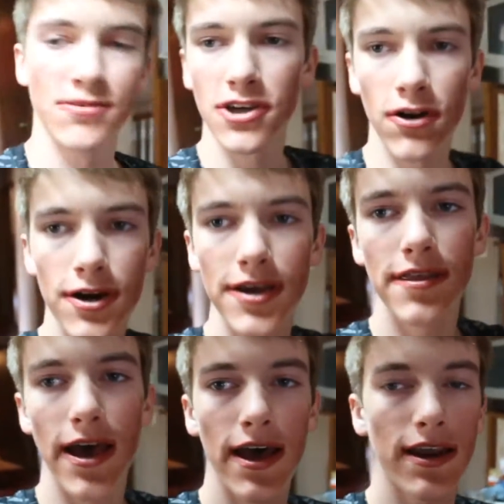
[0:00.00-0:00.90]
I'm sorry
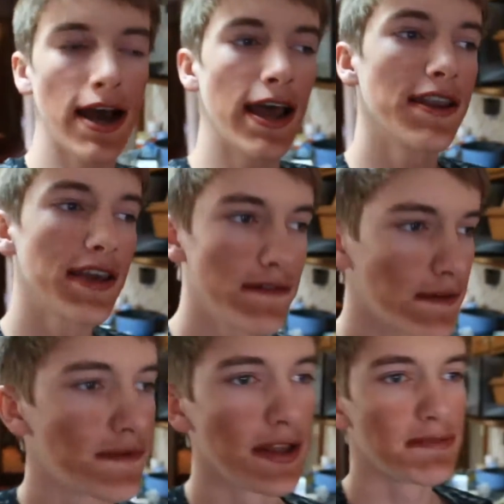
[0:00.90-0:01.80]
that I had to give
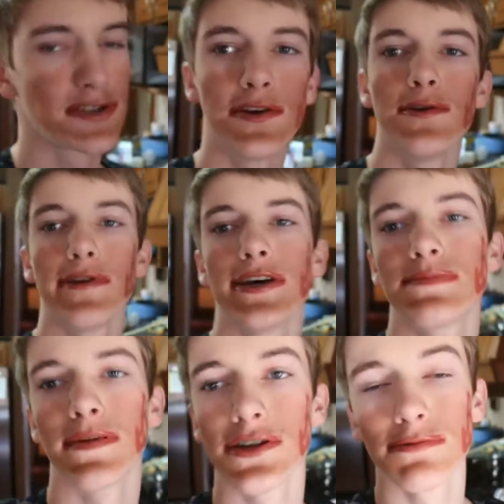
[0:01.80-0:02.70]
up flips to do
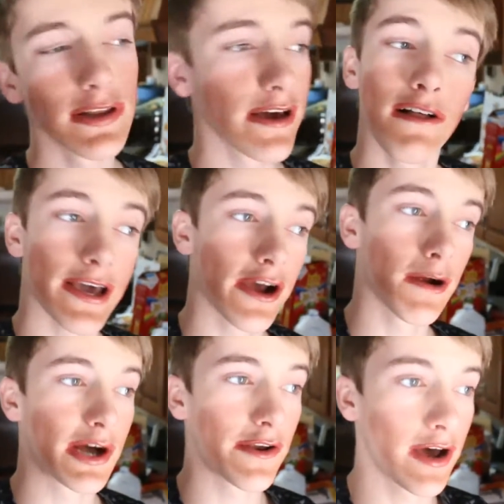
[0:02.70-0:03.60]
this, but it's really all I
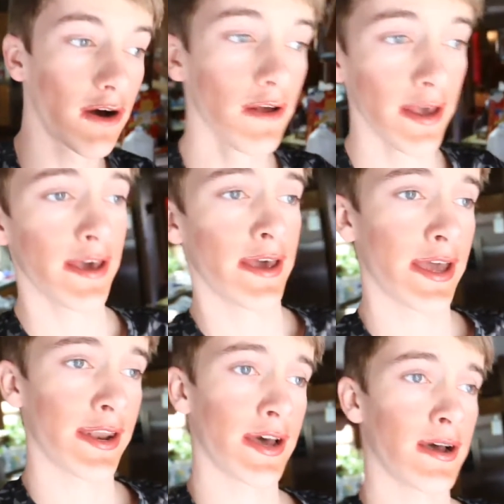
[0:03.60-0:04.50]
care about now. And